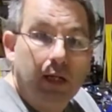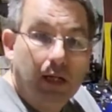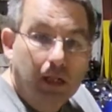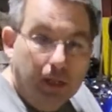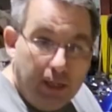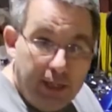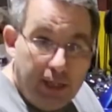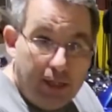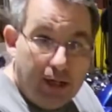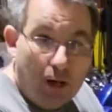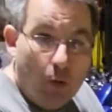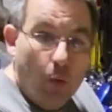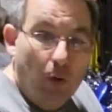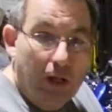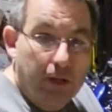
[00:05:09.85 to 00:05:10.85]
clean it out
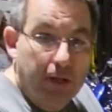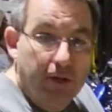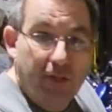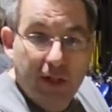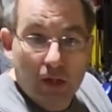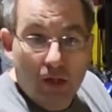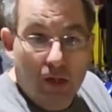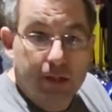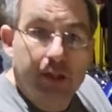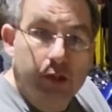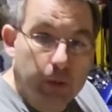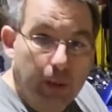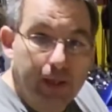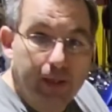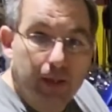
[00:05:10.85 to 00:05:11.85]
while you're there on the
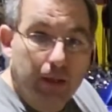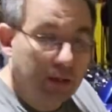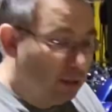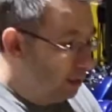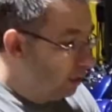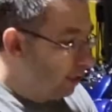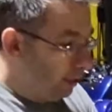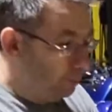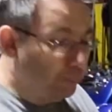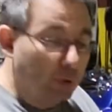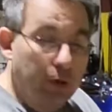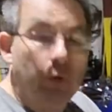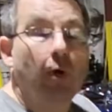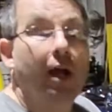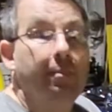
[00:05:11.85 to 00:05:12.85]
trail, and put
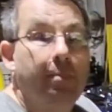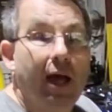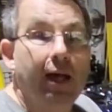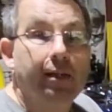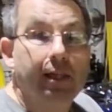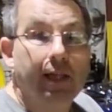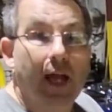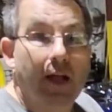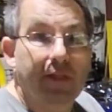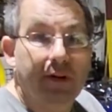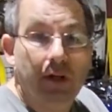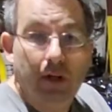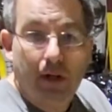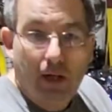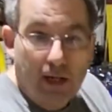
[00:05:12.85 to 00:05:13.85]
it right back together,
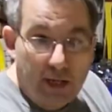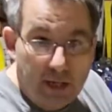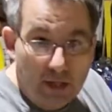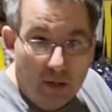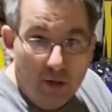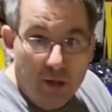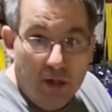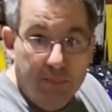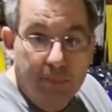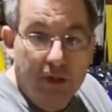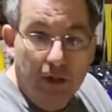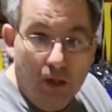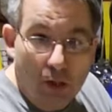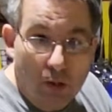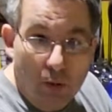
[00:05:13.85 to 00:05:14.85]
air it up
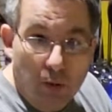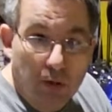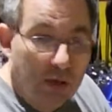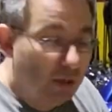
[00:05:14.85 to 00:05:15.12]
and go.